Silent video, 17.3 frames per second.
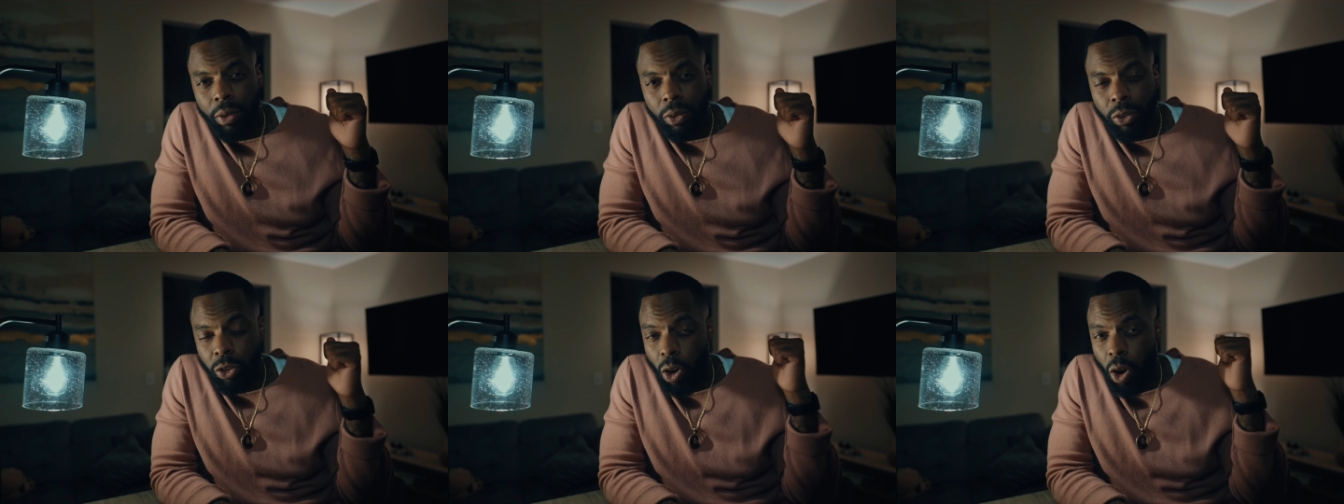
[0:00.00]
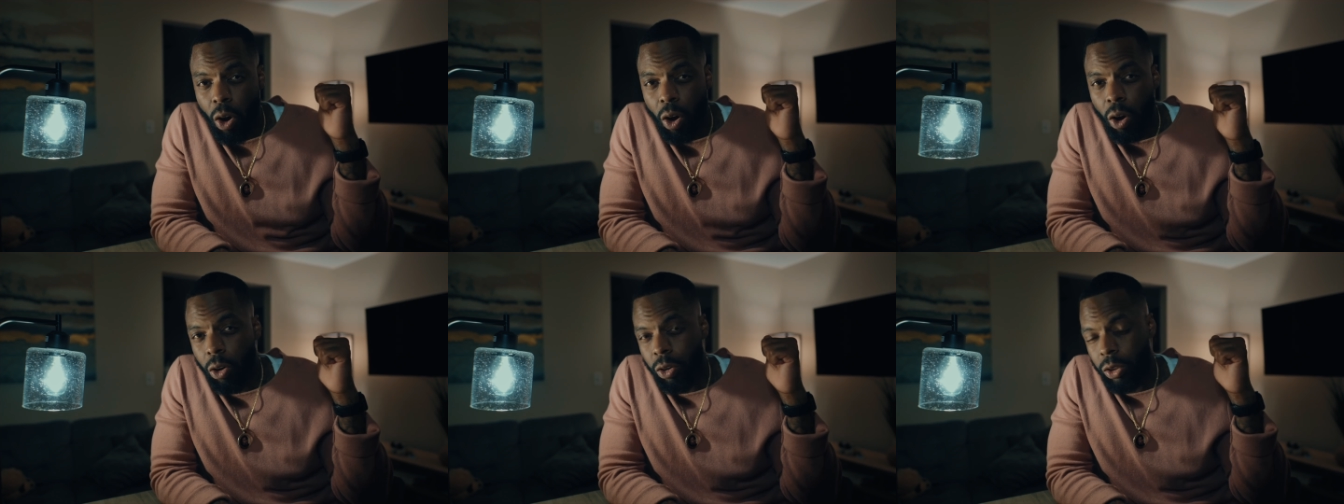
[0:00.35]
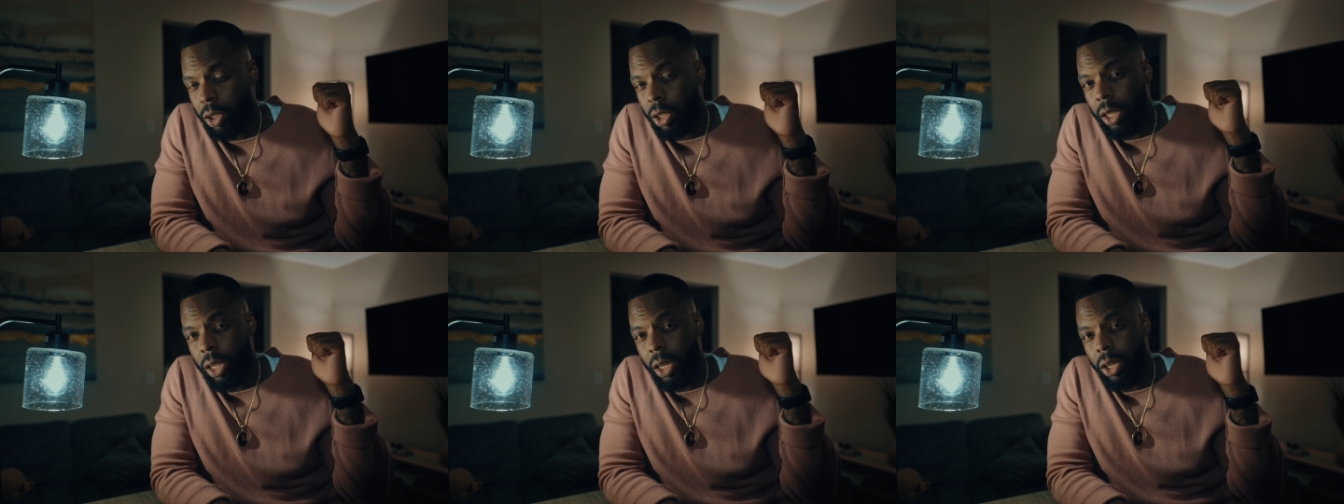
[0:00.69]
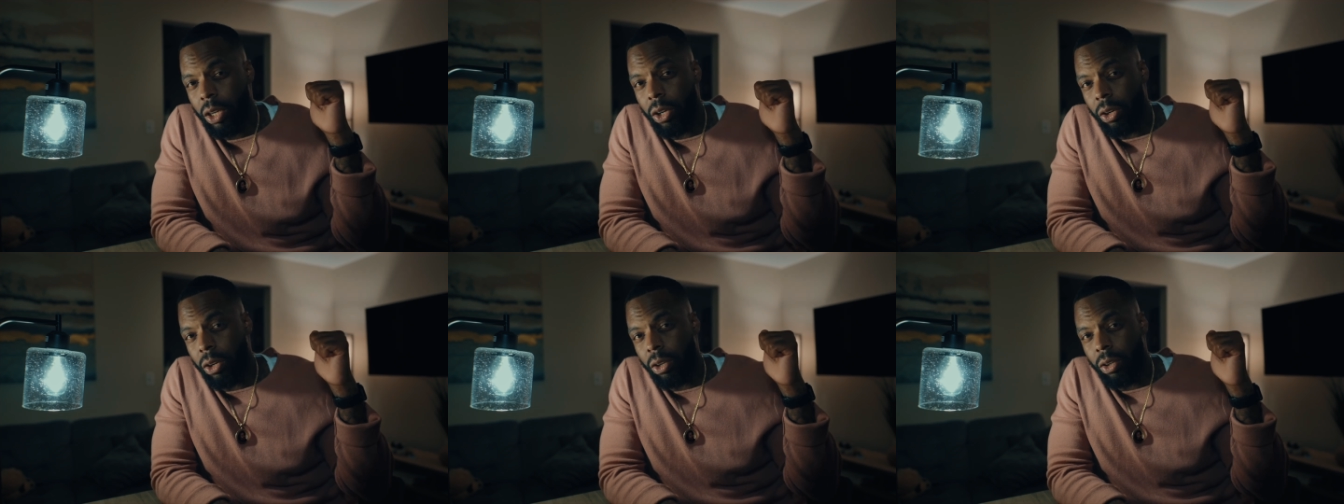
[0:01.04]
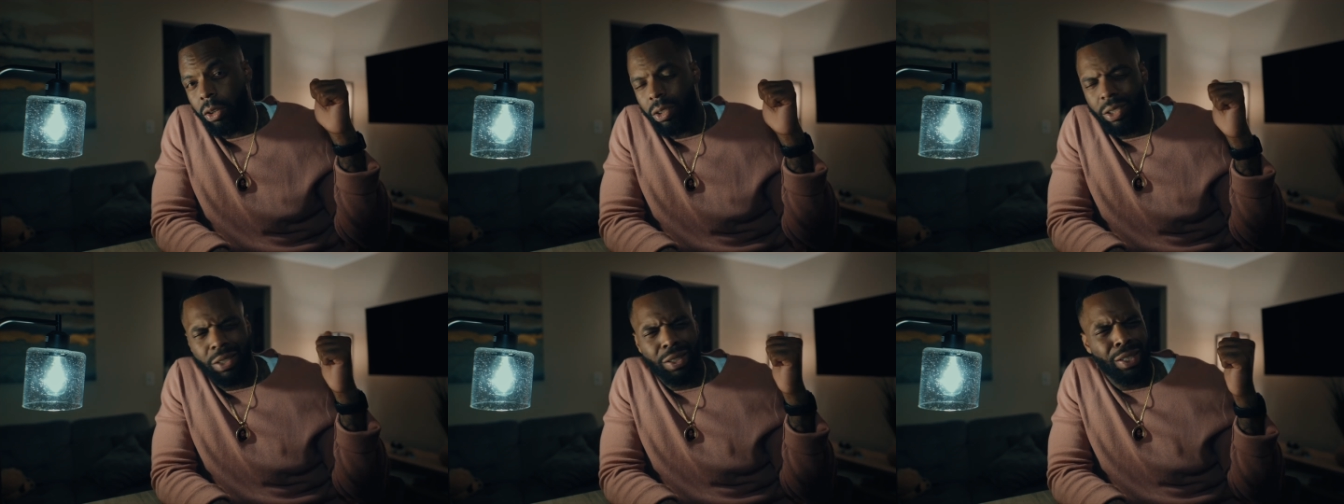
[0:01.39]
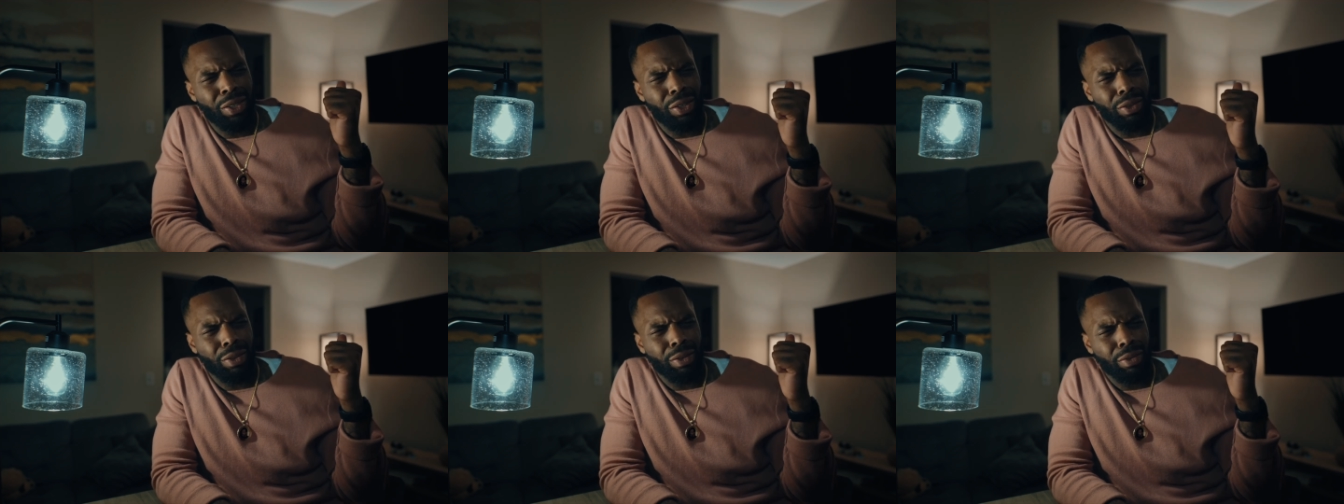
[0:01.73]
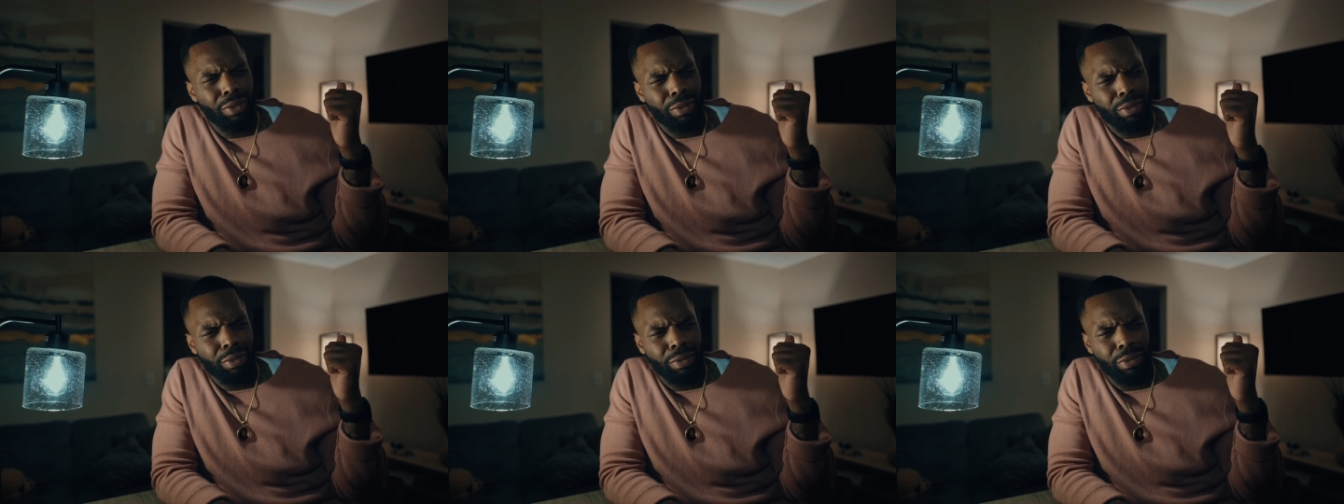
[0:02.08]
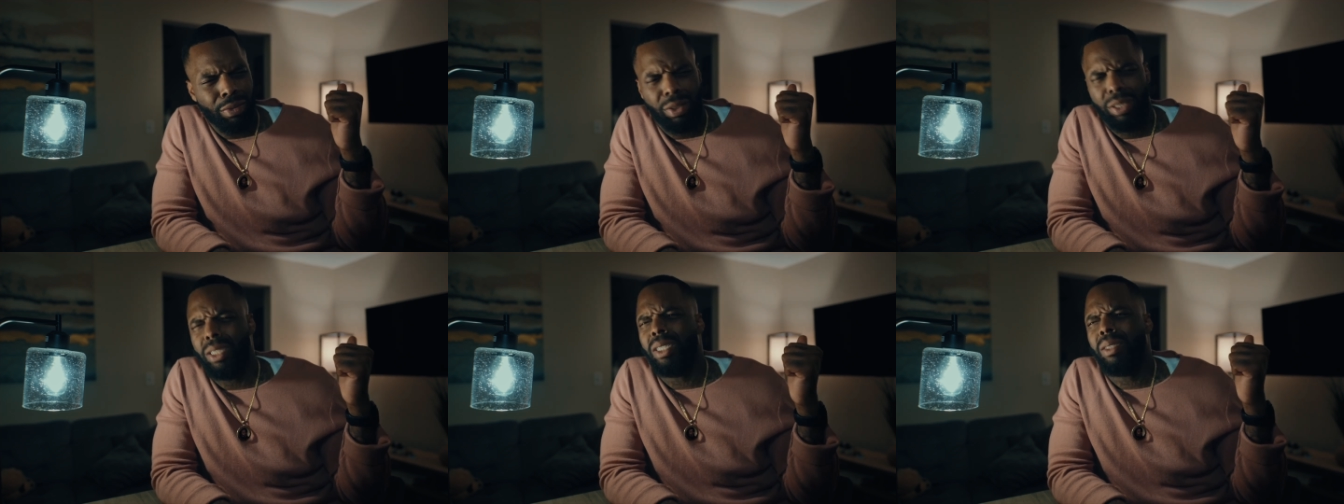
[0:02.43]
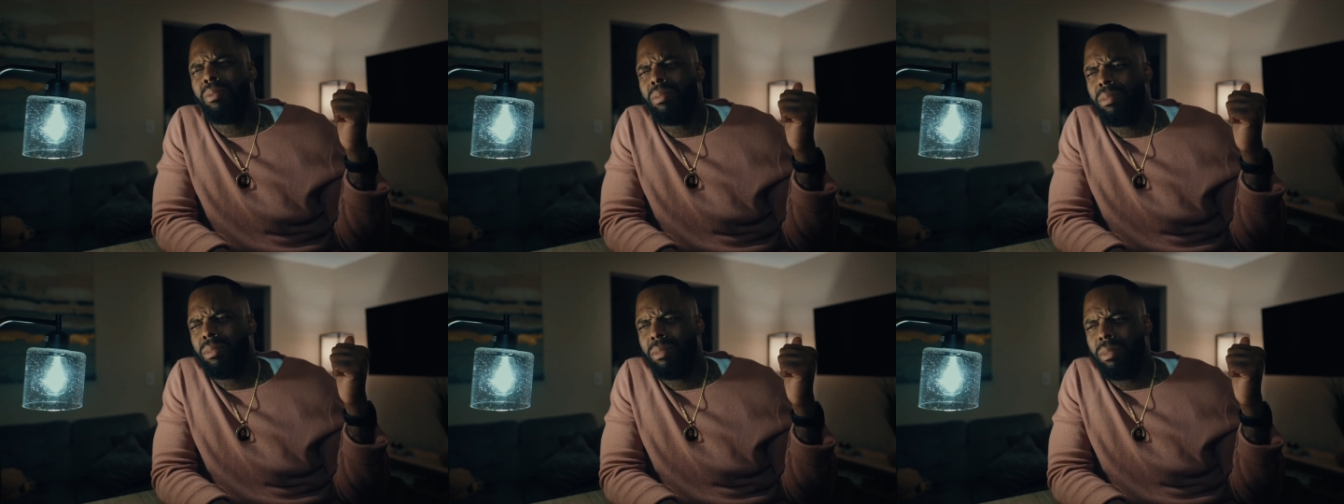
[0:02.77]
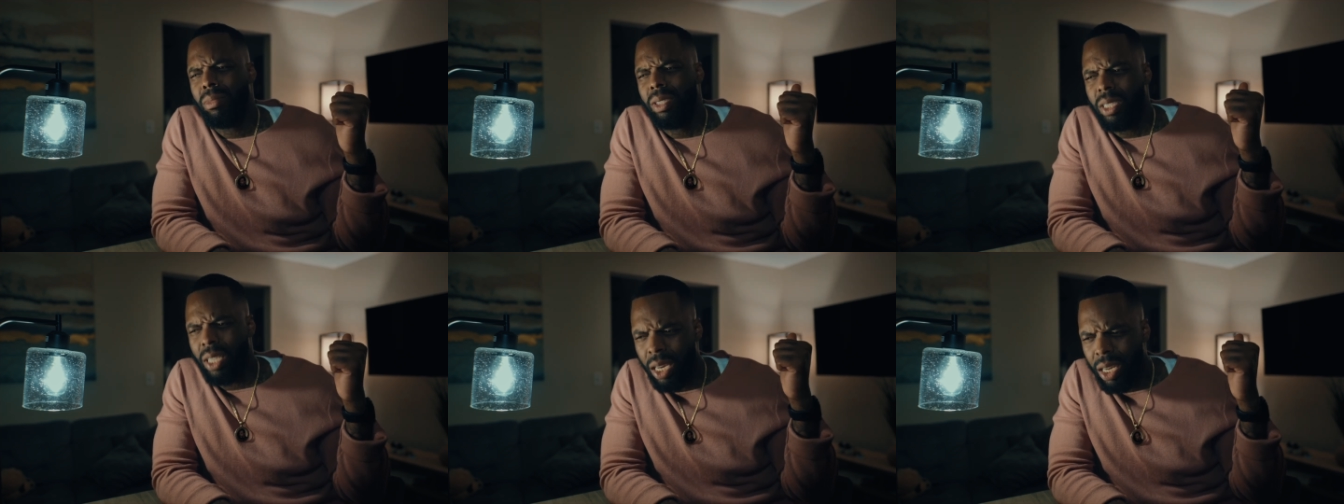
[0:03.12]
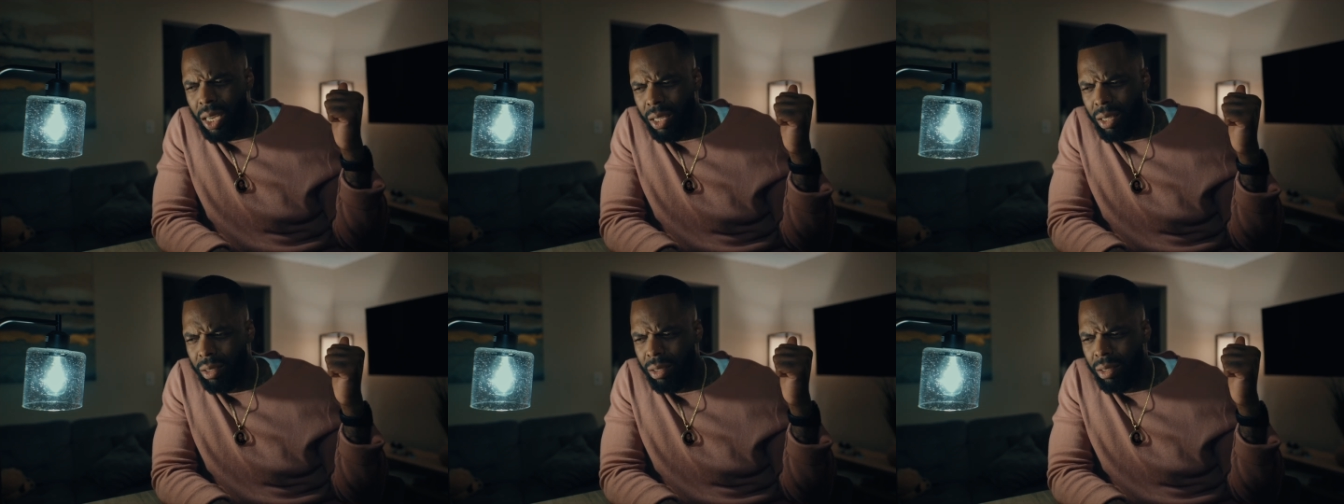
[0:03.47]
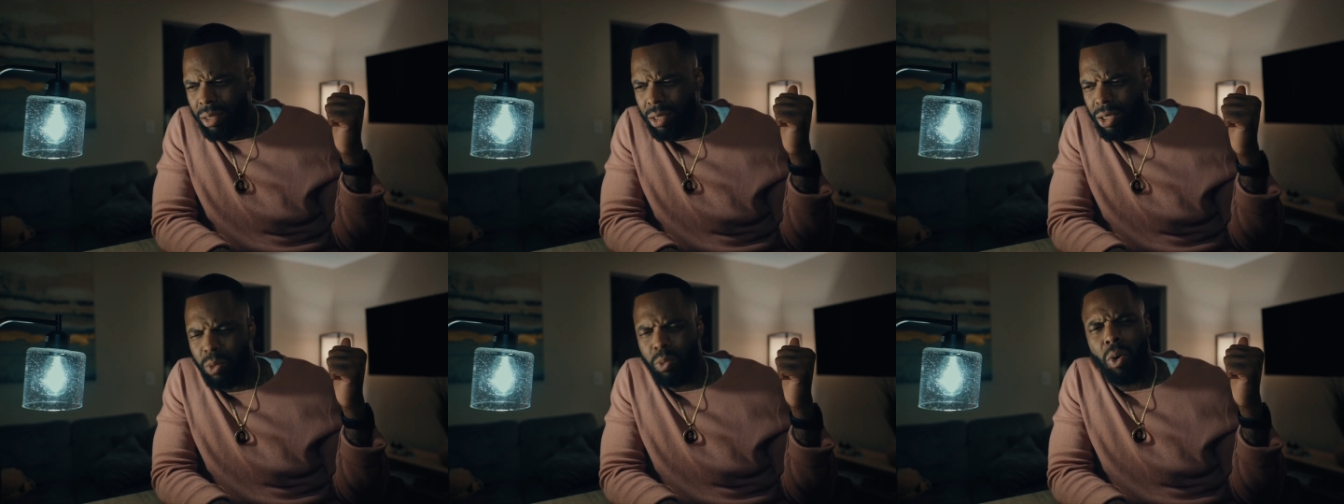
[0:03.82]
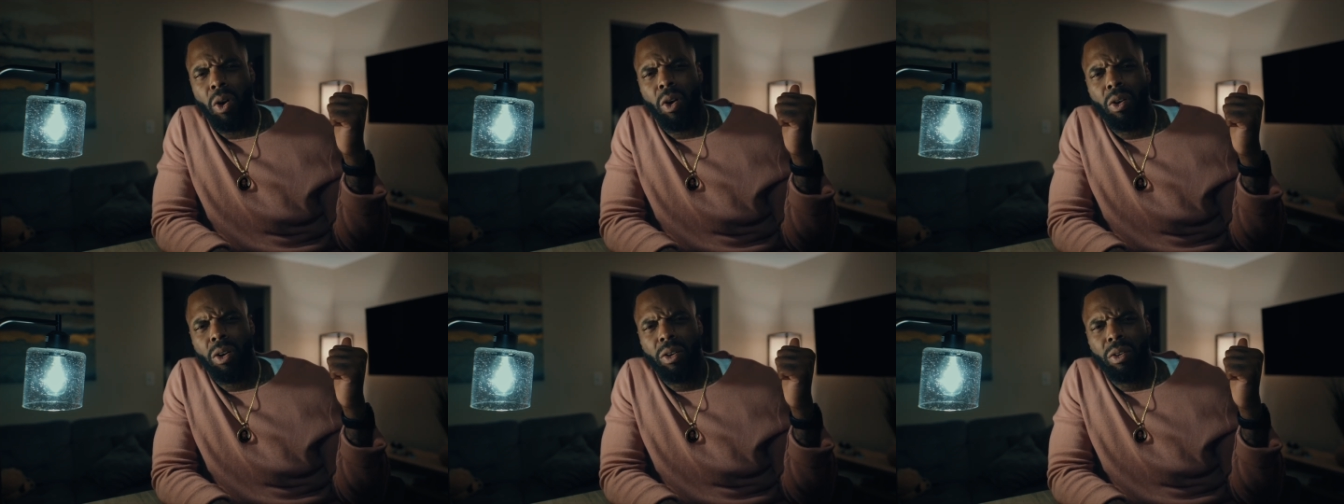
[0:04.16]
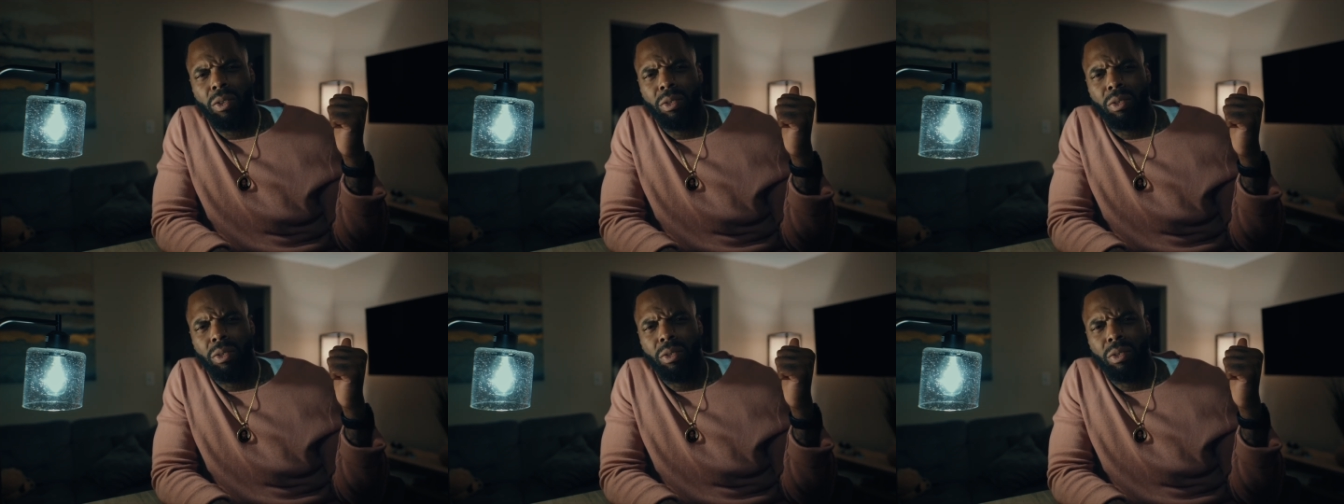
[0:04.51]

tall, slim, skinny, small.